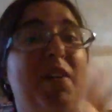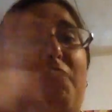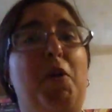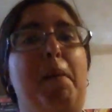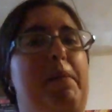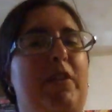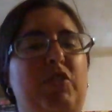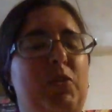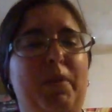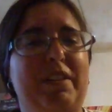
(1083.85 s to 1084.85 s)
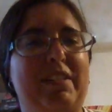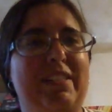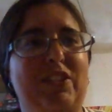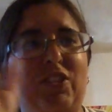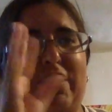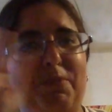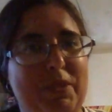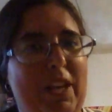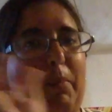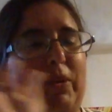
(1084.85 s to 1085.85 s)
don't even know how many pages it was because it just was
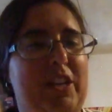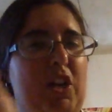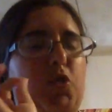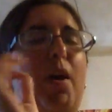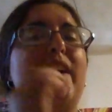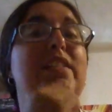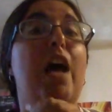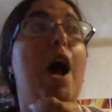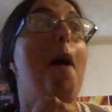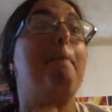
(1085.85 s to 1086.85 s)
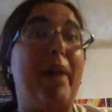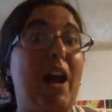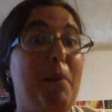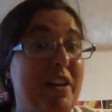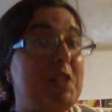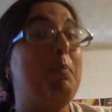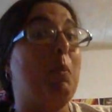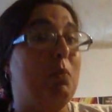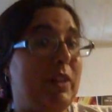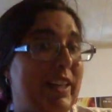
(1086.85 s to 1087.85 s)
like percentage wise, but I wound up
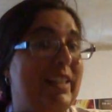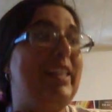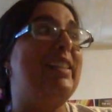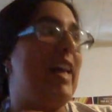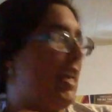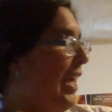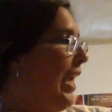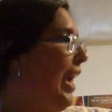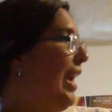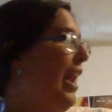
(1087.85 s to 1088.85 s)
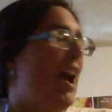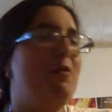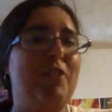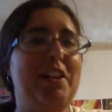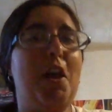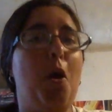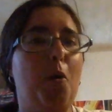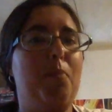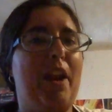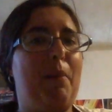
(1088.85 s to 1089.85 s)
really liking it. I really
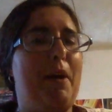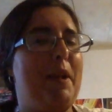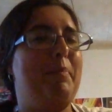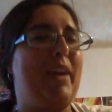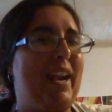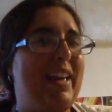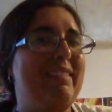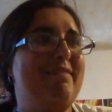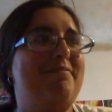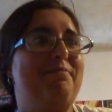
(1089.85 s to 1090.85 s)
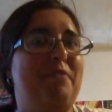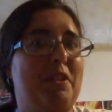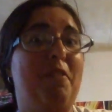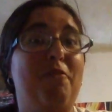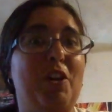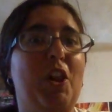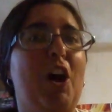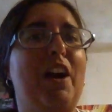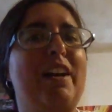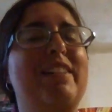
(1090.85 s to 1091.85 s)
hope that I wind up getting the full
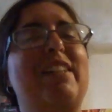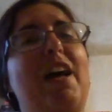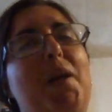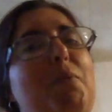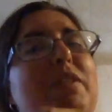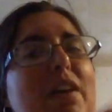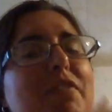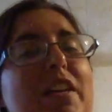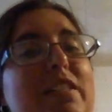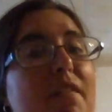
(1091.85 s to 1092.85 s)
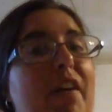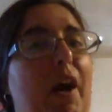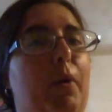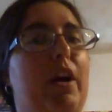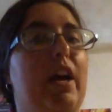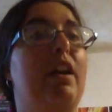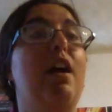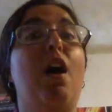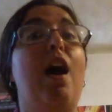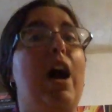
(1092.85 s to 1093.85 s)
arc because I will definitely devour it.
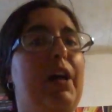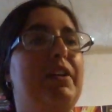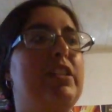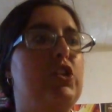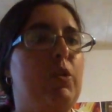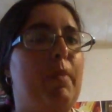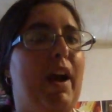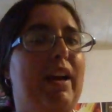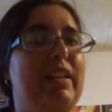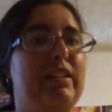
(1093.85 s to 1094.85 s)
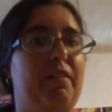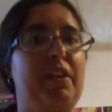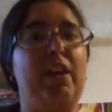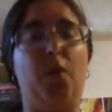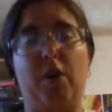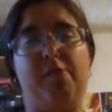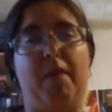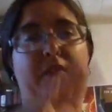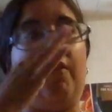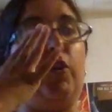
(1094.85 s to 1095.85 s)
Alexandra Bracken is definitely like one of my
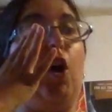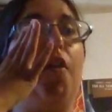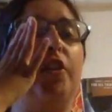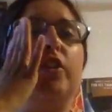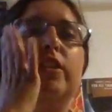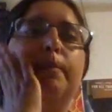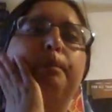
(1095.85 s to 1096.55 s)
favorite authors